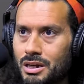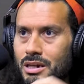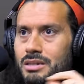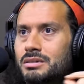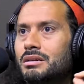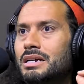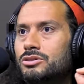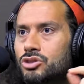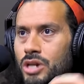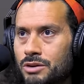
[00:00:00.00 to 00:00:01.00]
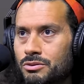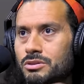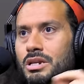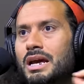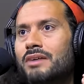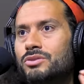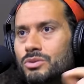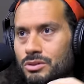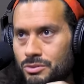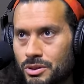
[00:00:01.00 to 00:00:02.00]
He still has generals that have to
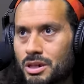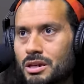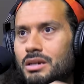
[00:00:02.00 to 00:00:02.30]
agree.